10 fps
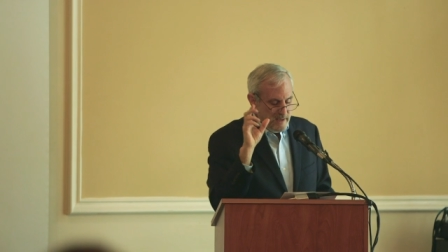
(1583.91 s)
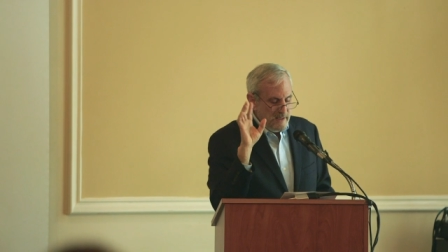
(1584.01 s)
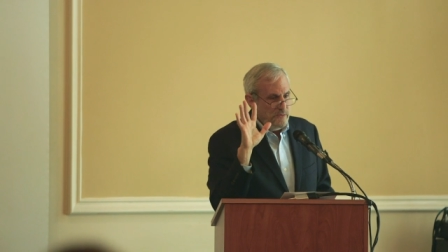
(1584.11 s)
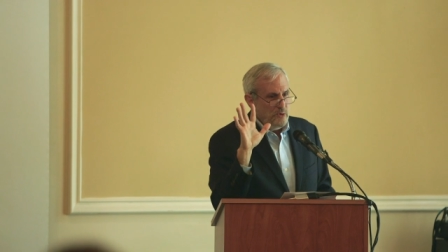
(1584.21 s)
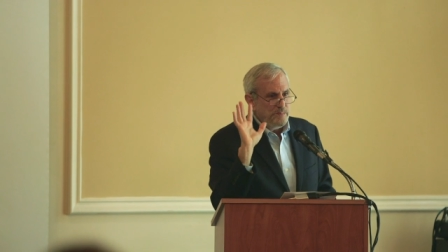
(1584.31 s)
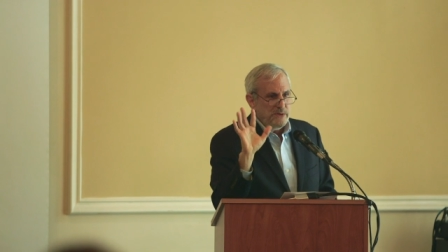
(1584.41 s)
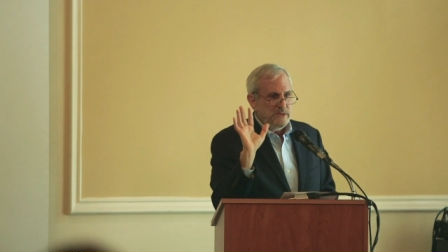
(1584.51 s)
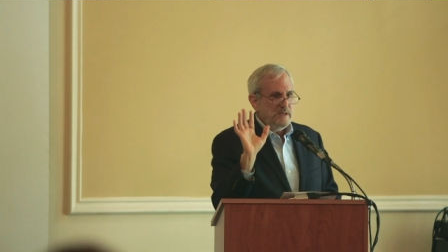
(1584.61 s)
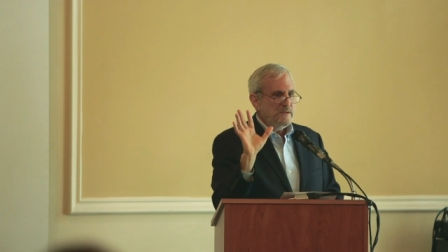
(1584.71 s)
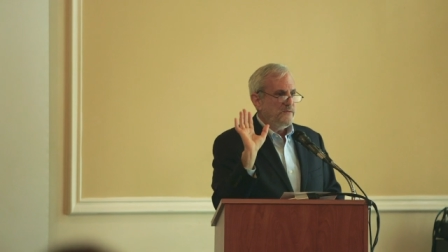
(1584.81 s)
If you put
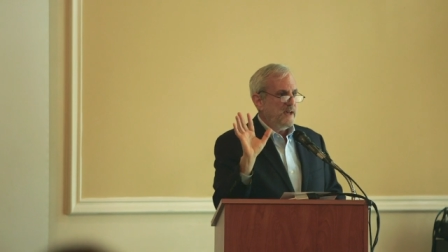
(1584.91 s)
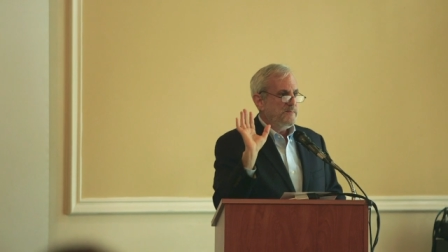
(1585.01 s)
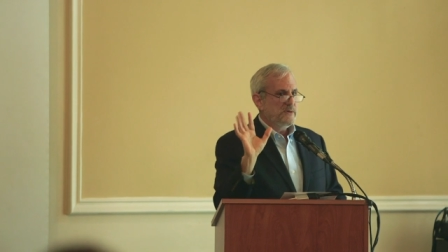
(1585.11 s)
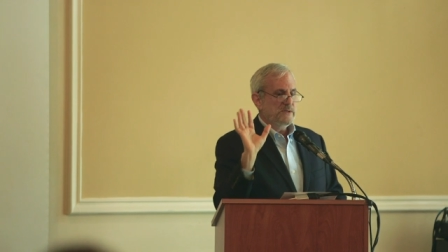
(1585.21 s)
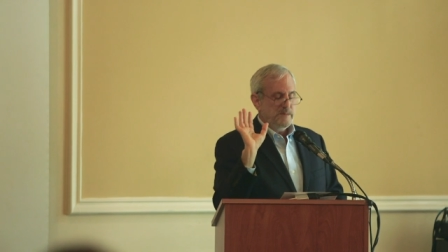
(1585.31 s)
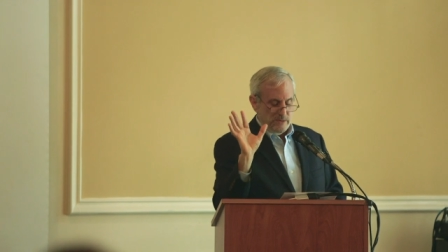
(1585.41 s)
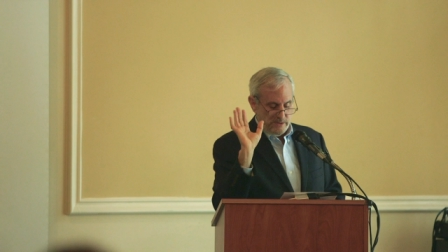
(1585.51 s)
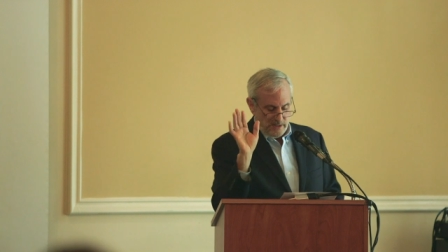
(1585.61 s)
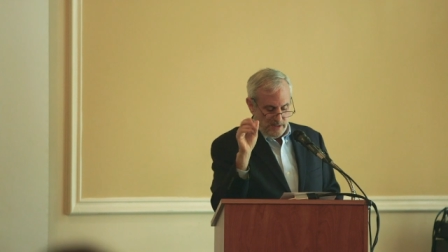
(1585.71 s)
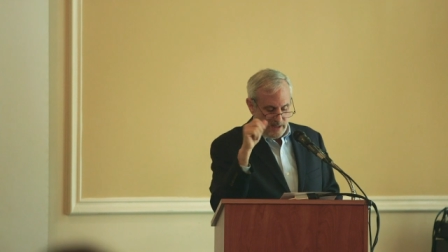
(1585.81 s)
these five principles
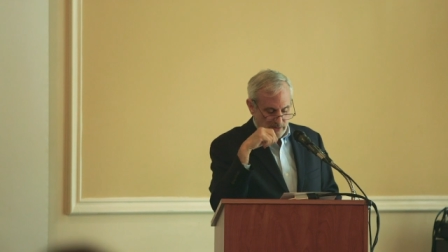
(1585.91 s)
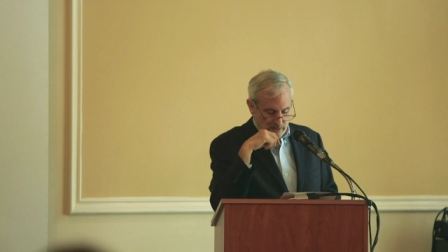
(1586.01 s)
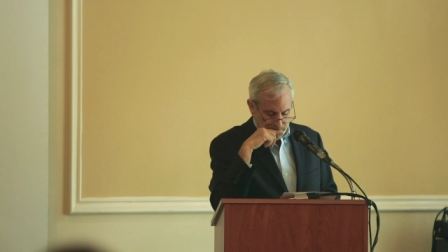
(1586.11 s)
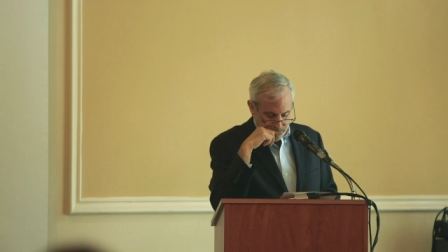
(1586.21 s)
together,